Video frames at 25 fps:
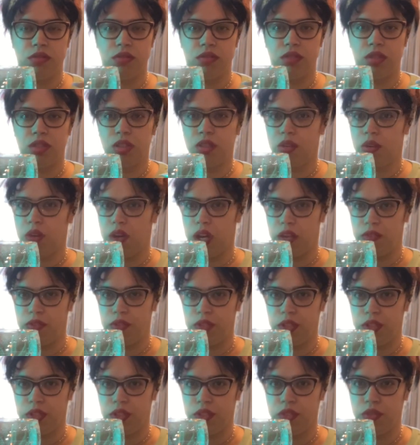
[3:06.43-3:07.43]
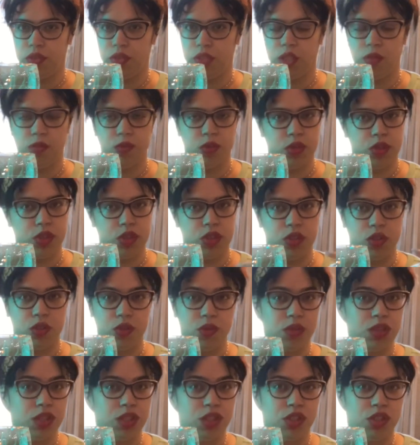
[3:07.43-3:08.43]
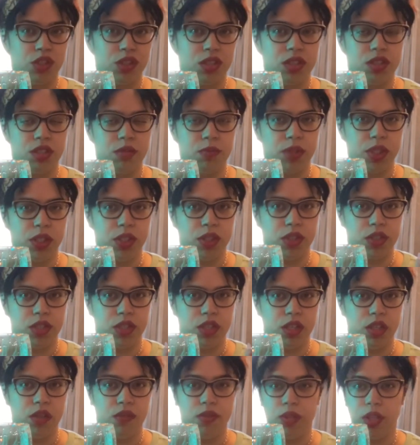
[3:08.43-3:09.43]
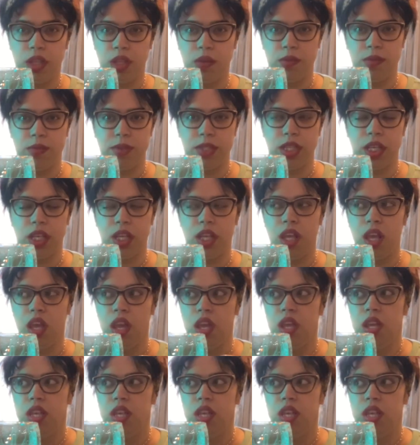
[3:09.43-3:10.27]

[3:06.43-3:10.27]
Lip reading: to go after your dreams, or you're choosing just to be yourself. You get what I'm saying?